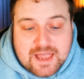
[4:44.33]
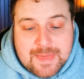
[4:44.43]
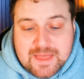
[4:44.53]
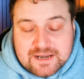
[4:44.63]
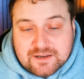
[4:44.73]

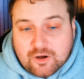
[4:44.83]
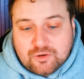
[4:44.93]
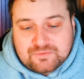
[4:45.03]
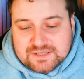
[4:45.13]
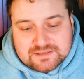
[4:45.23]
And then,
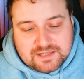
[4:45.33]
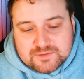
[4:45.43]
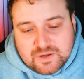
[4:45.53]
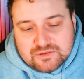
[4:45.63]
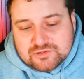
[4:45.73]
obviously,
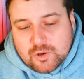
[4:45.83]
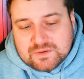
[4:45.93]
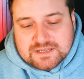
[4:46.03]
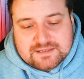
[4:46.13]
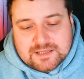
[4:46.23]
as well, Slot
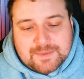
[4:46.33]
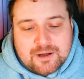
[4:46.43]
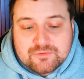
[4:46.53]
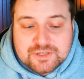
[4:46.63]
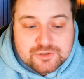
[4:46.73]
was asked
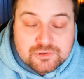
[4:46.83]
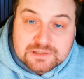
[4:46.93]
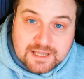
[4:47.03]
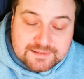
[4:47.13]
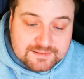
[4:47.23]
about the young
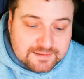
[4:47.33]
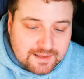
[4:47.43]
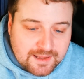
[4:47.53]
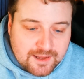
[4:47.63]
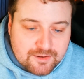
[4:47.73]
lads.
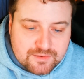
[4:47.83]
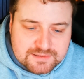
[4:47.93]
I